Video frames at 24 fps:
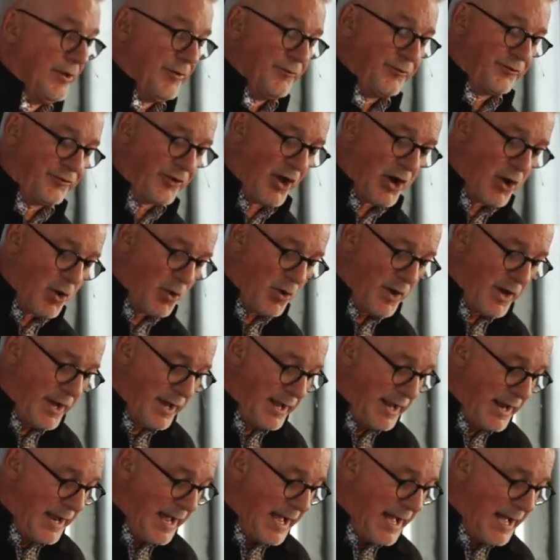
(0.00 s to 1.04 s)

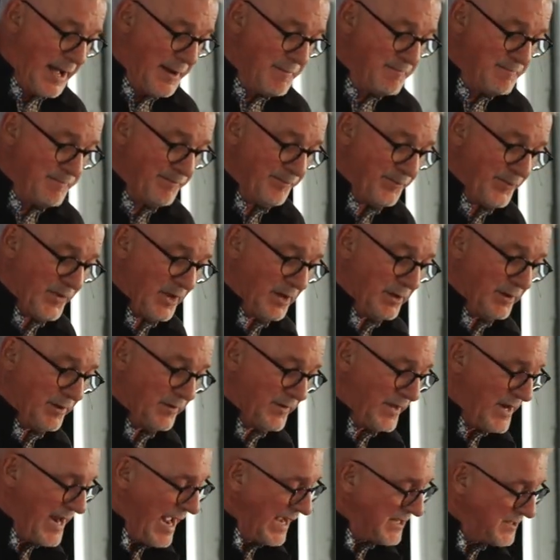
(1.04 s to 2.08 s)
So um,
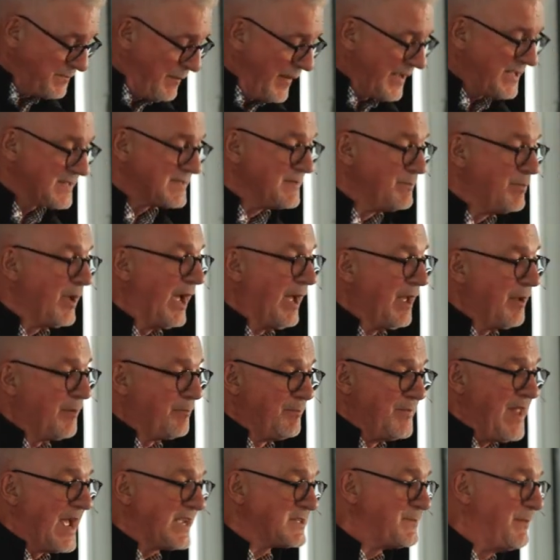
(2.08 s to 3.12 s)
the next big,
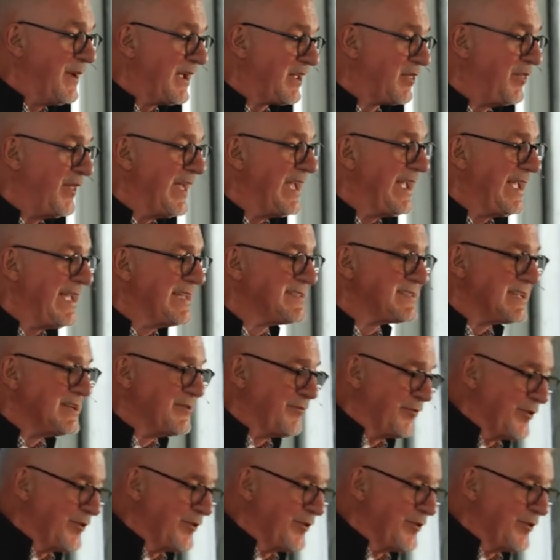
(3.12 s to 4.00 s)
uh, next big thing isn't